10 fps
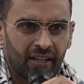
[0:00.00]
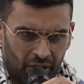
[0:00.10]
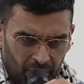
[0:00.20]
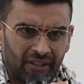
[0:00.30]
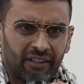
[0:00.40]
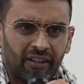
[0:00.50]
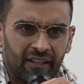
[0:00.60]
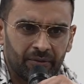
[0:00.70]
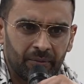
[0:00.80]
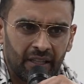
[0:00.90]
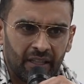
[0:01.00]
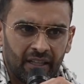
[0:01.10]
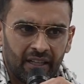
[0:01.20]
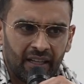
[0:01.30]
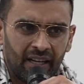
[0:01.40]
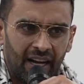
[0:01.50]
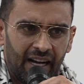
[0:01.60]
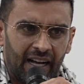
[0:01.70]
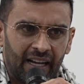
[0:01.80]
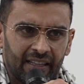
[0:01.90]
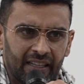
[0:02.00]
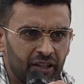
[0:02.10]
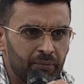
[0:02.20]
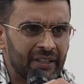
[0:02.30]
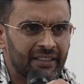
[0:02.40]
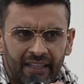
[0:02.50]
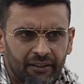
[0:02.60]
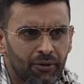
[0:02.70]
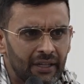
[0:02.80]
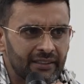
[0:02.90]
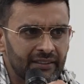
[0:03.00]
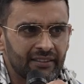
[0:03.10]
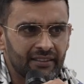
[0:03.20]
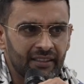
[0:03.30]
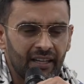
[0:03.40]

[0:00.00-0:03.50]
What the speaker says: criticize me and give me death threats,